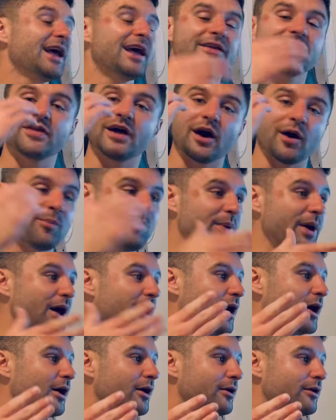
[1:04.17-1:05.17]
that are
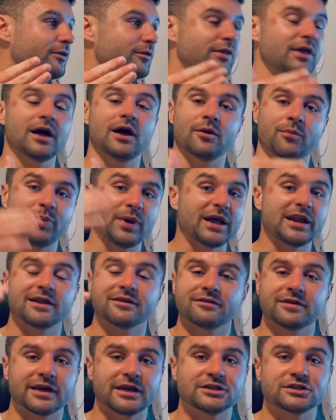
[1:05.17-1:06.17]
better, that are better than
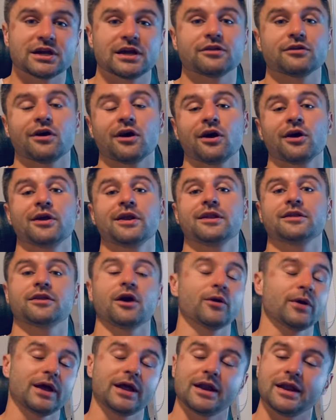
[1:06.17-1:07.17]
T J
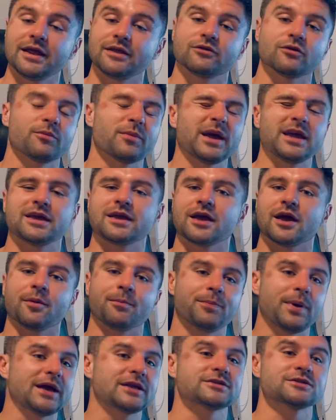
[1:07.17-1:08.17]
Doheny to make it a
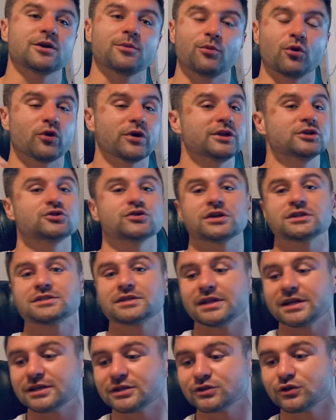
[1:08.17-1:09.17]
better, more
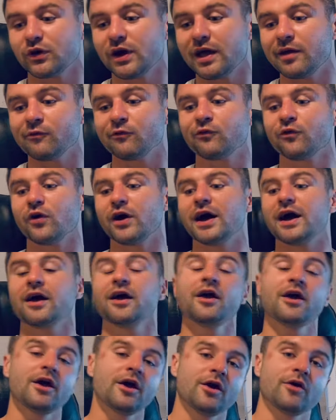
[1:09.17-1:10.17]
interesting, exciting fight
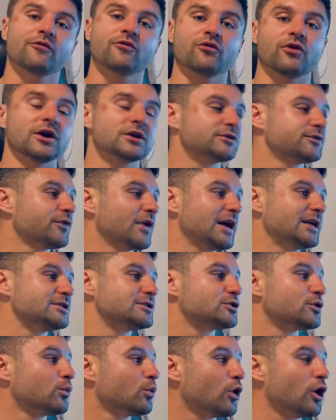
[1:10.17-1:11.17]
for us fans
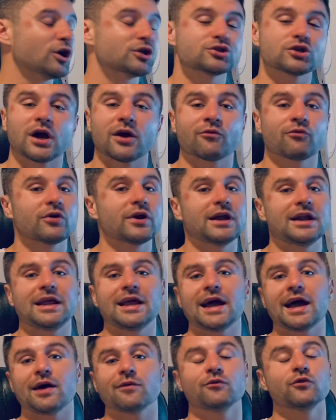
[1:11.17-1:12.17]
to watch. I really
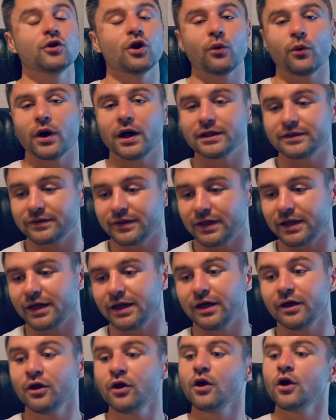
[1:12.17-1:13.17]
have no
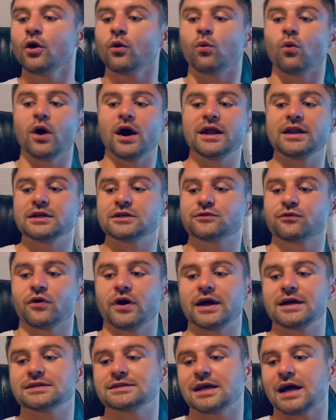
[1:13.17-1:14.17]
idea why this
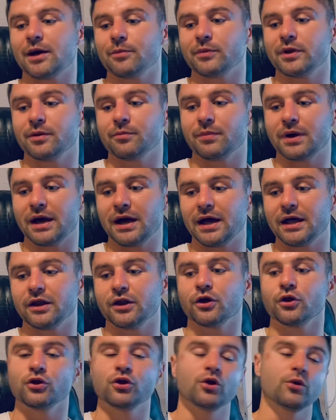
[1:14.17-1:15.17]
fight is happening, man.
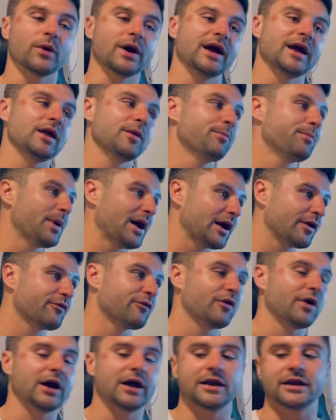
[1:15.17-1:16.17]
Inoue back
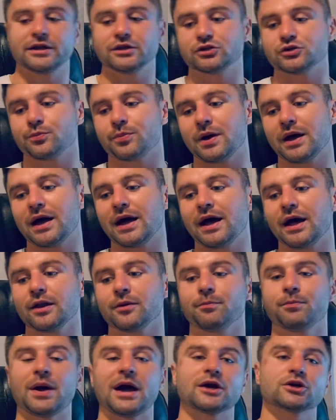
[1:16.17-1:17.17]
fighting in Japan,
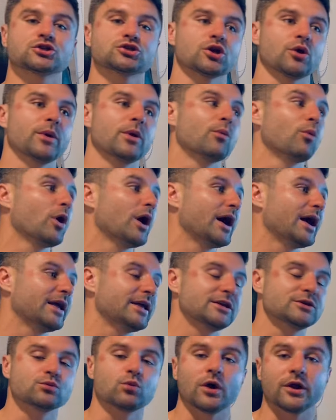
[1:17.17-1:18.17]
back showing why
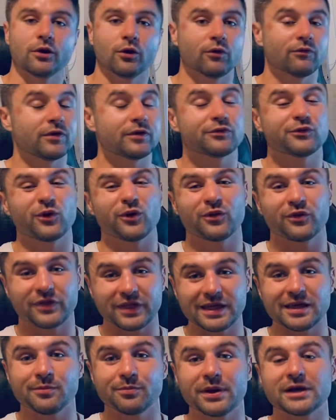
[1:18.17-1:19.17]
he's one of, if not
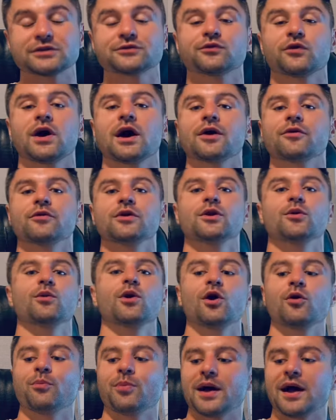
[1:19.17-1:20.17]
the best fighter in the
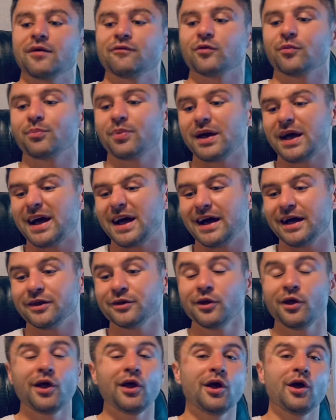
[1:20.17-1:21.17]
world, pound for pound.
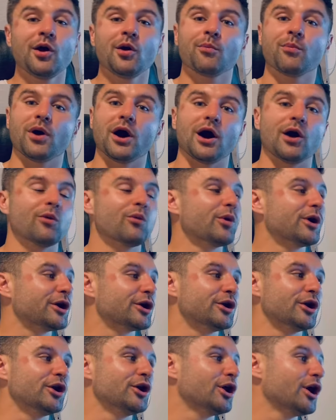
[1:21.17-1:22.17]
But we're
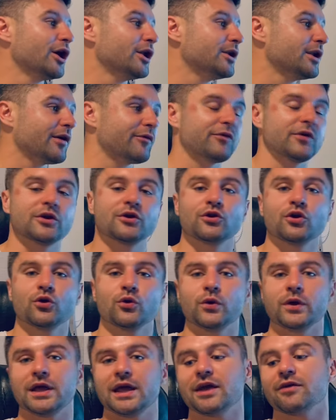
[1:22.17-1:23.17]
going to learn nothing new
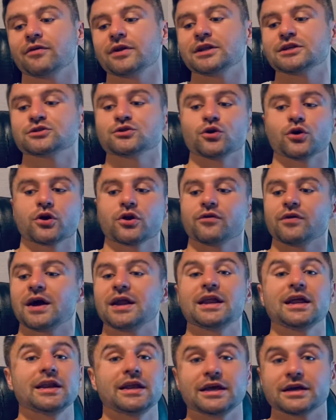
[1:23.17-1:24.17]
here, and it's not going to add
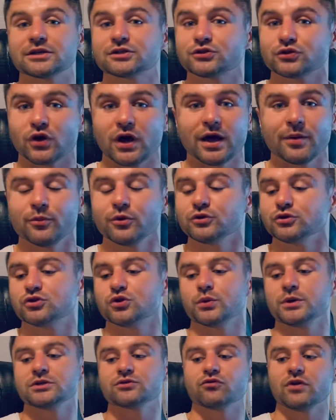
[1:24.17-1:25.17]
any excitement to
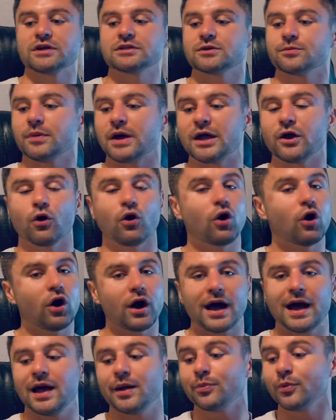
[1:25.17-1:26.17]
his resume or
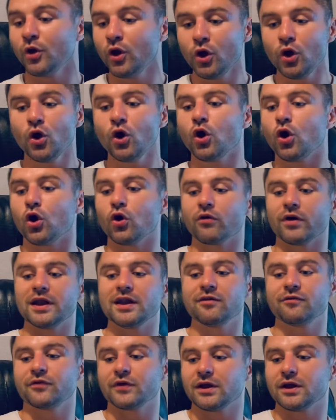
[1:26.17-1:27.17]
hype or
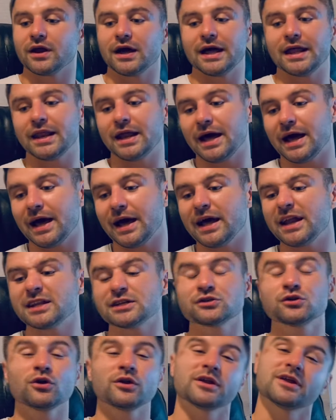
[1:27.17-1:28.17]
anything like that. And
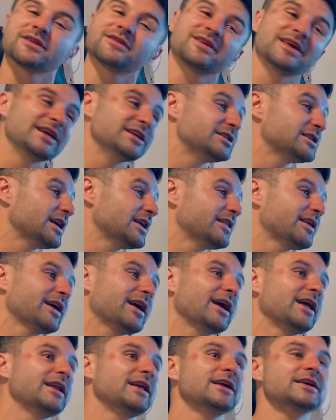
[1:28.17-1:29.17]
it's not that T J
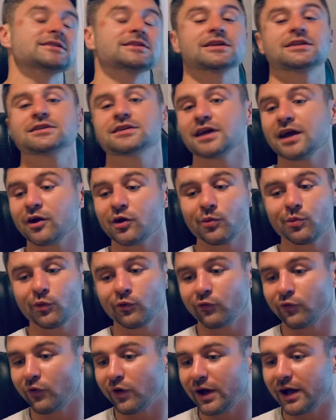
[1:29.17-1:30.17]
Doheny is a terrible
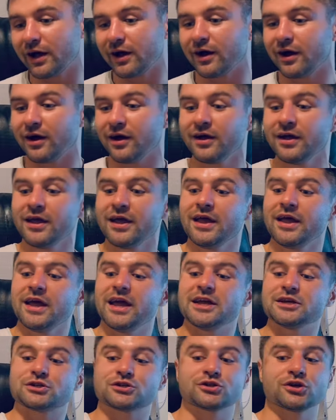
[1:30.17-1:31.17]
fighter.
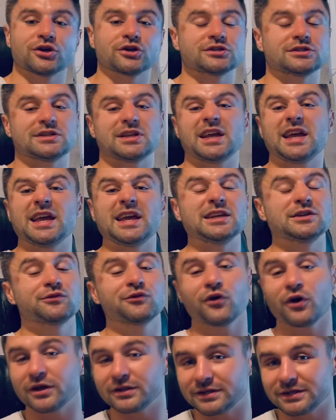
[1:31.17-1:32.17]
It's just he's
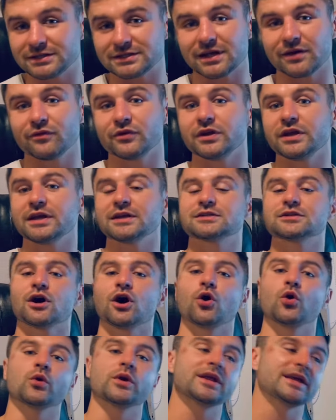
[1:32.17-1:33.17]
thirty-seven years
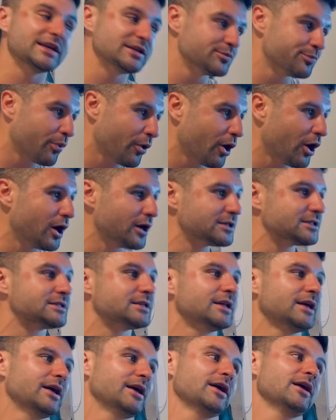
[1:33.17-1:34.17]
old. He's past
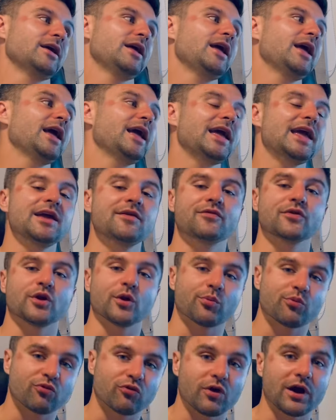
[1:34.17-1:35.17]
it. Even a
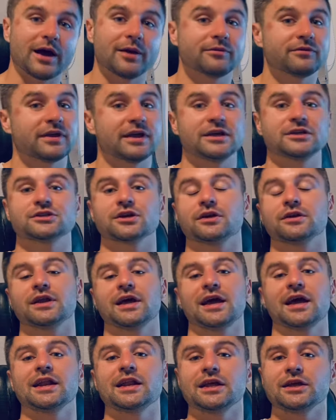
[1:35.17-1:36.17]
prime T J
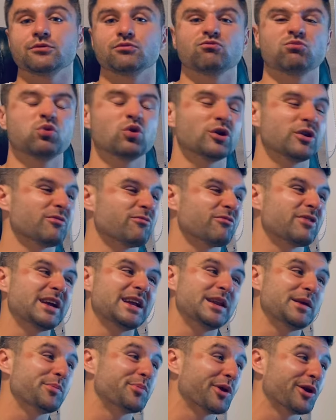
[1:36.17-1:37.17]
Doheny wouldn't
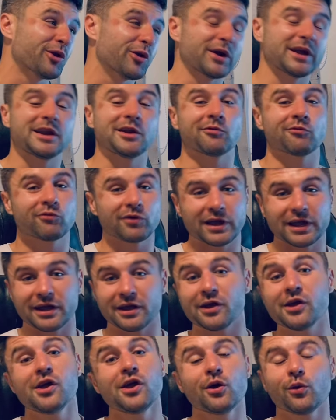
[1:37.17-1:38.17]
really belong in the
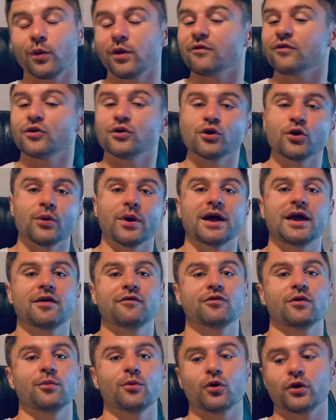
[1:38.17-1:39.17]
ring with Inoue,
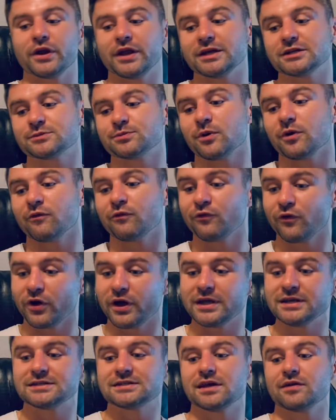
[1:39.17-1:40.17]
if I'm honest. But
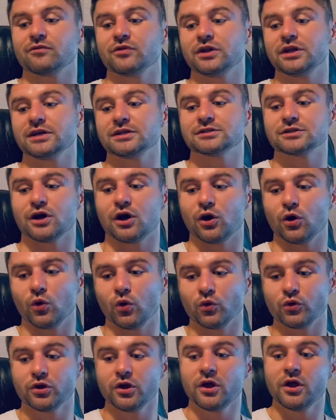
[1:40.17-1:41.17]
thirty-seven years old,